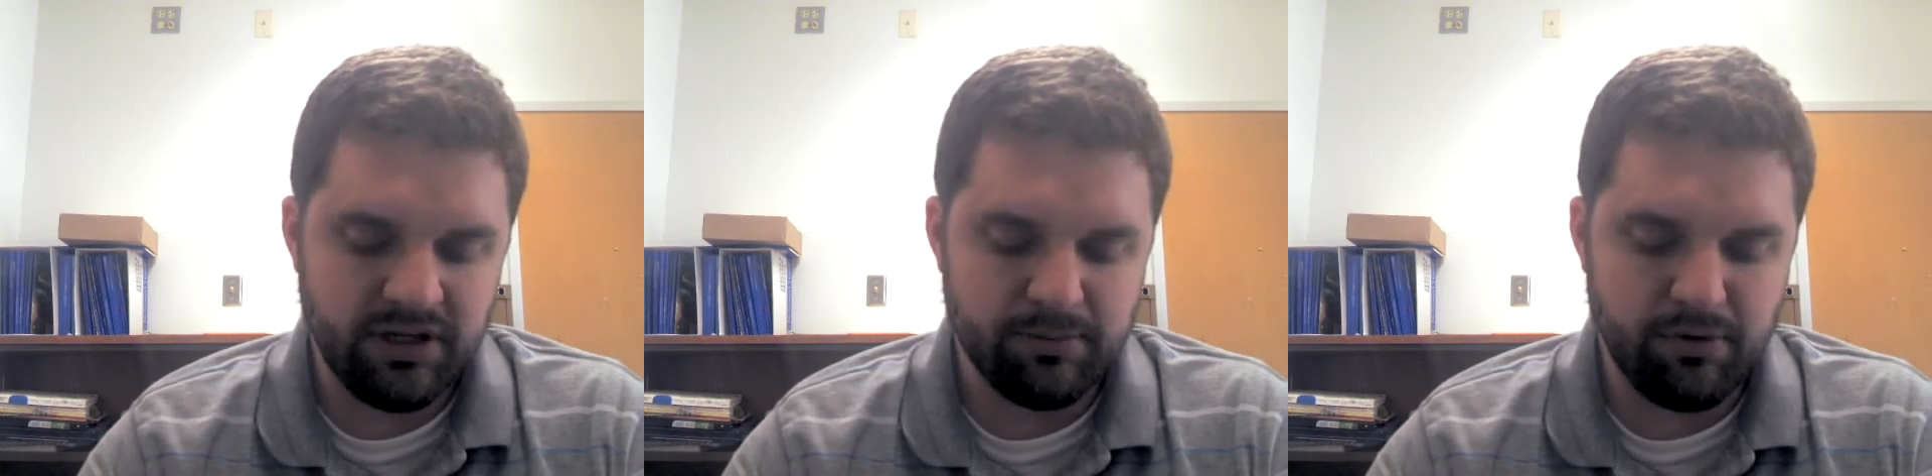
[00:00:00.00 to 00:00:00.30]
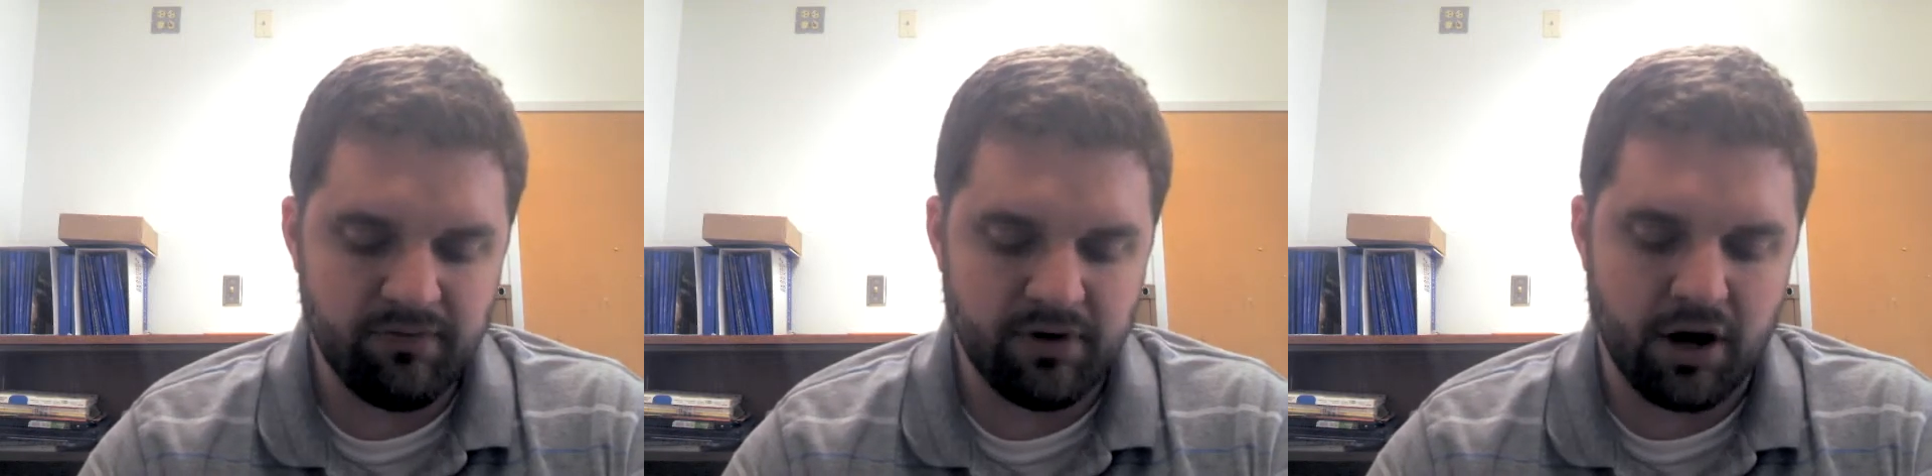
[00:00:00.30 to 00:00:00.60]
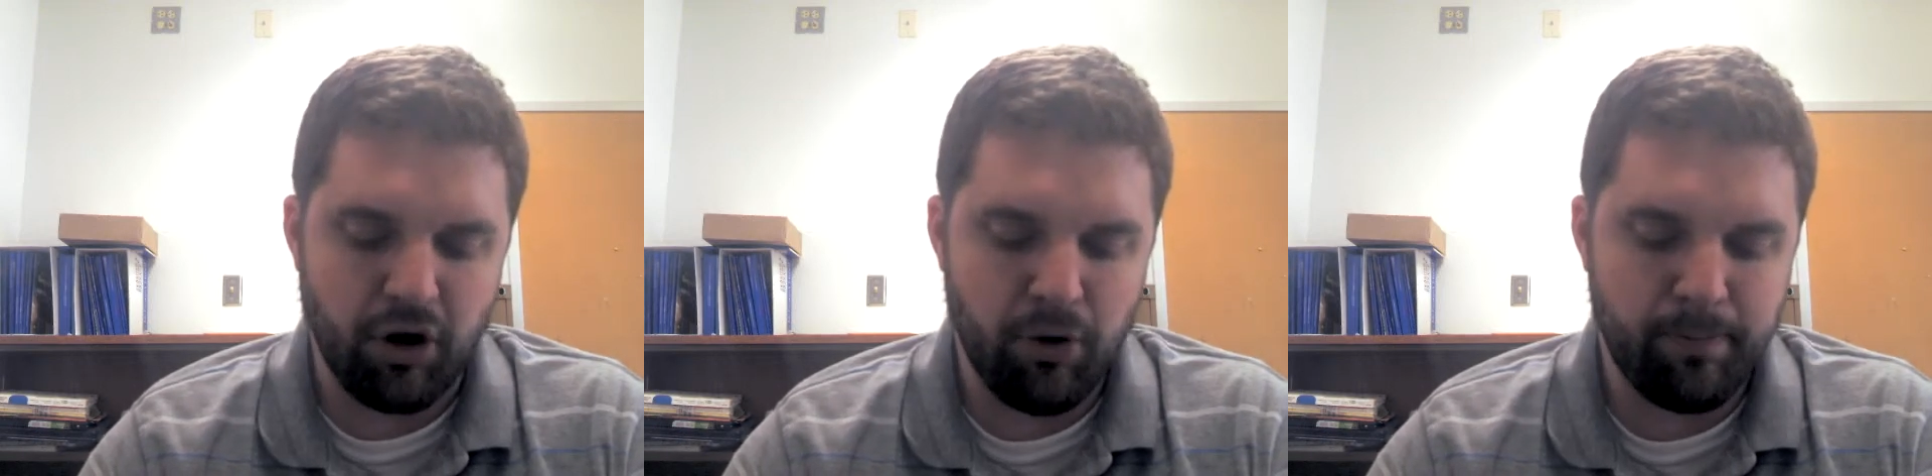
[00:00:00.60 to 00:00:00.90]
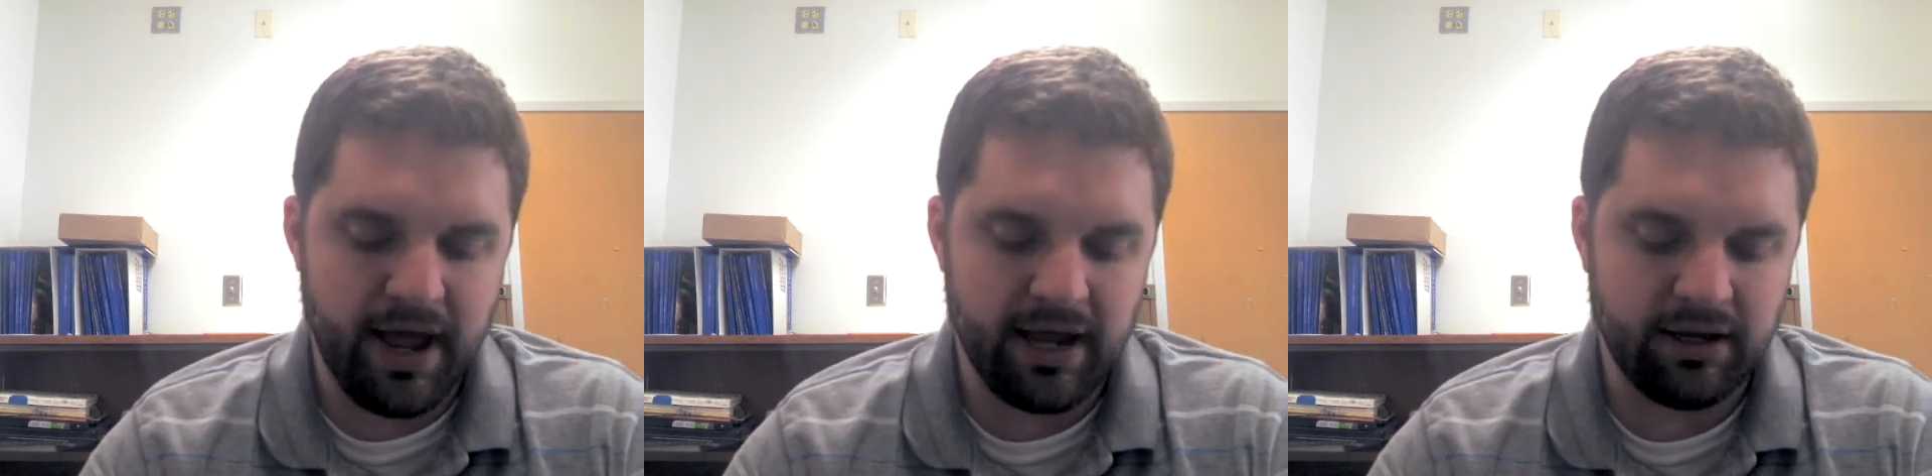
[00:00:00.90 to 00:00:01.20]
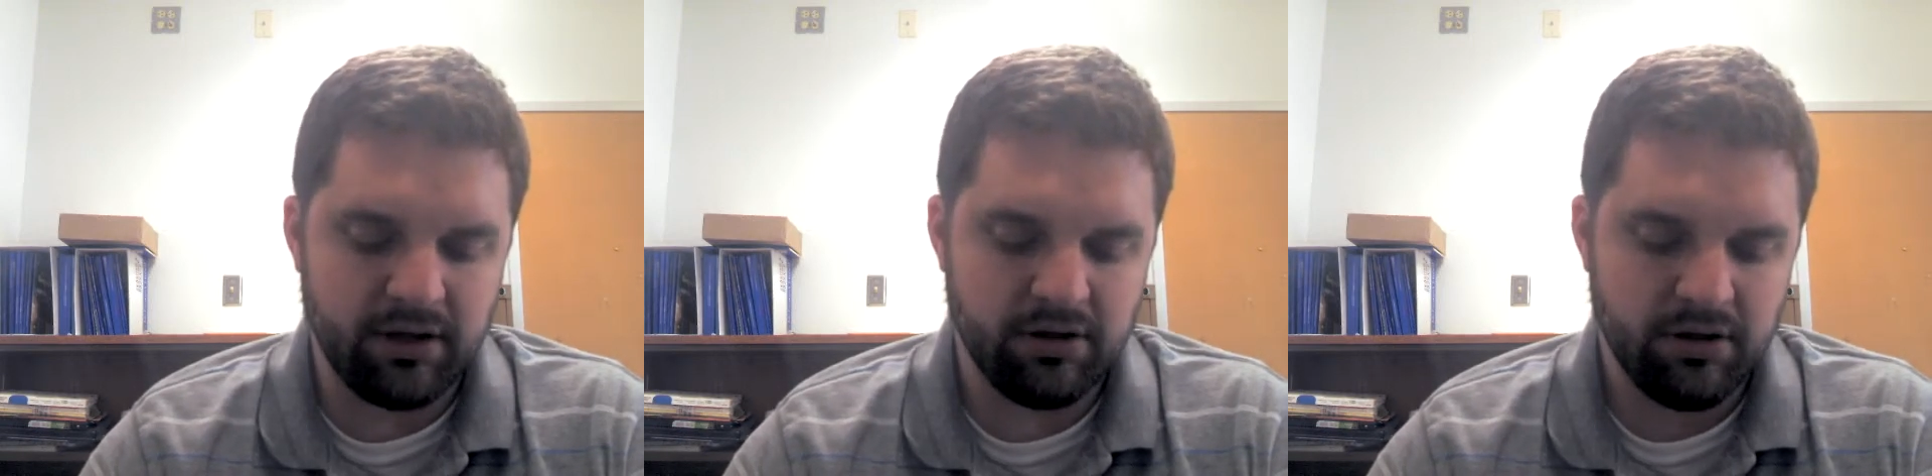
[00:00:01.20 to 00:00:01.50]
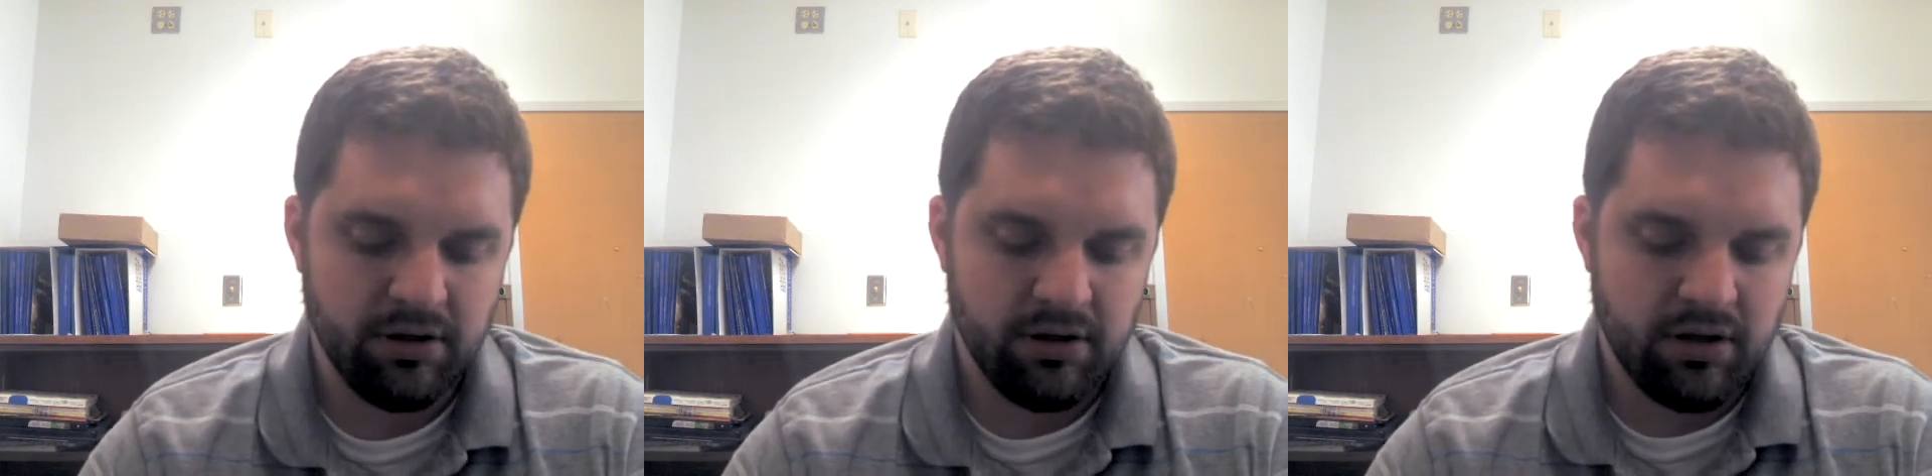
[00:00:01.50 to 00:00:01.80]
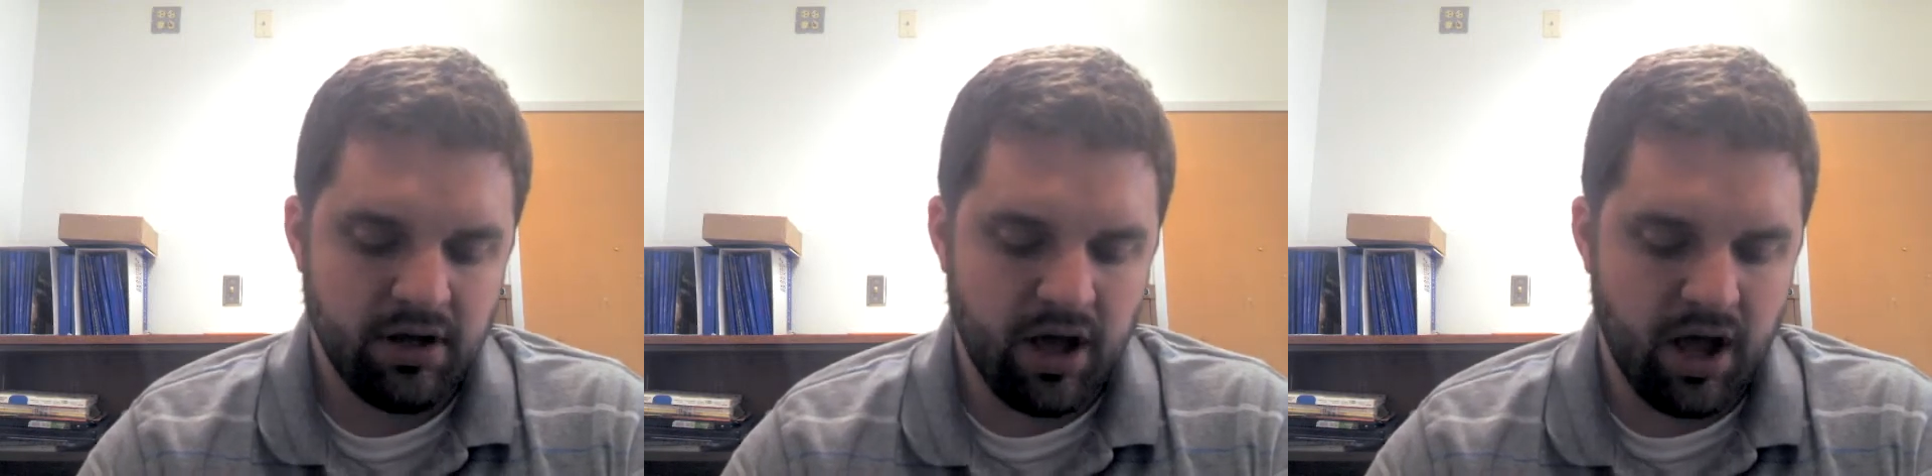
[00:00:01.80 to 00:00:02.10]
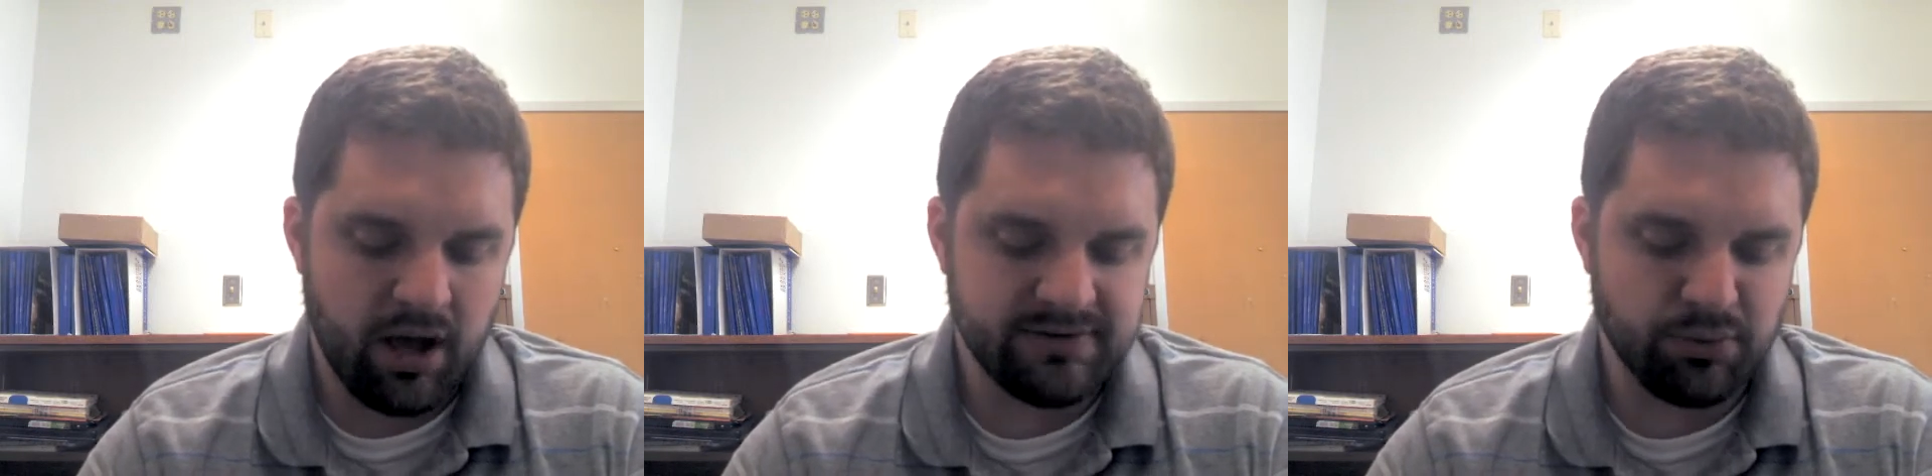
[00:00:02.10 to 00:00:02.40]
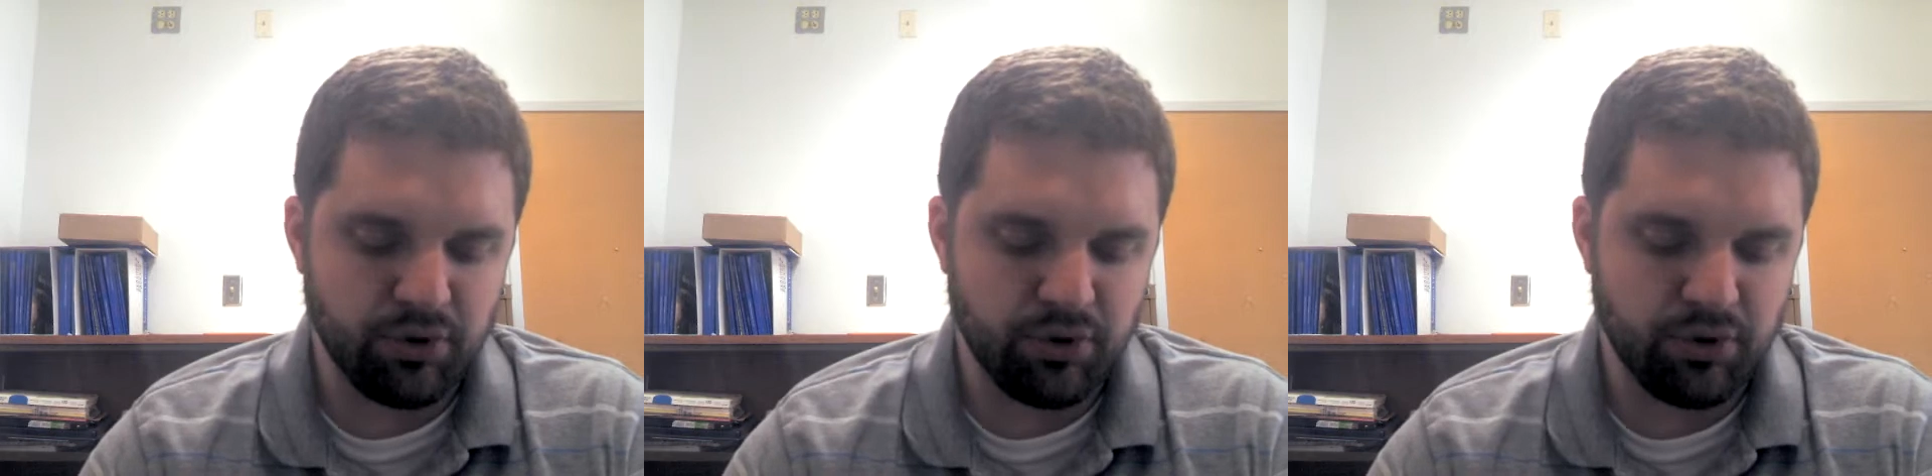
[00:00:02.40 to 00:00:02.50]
Then moving on, OPEC. It's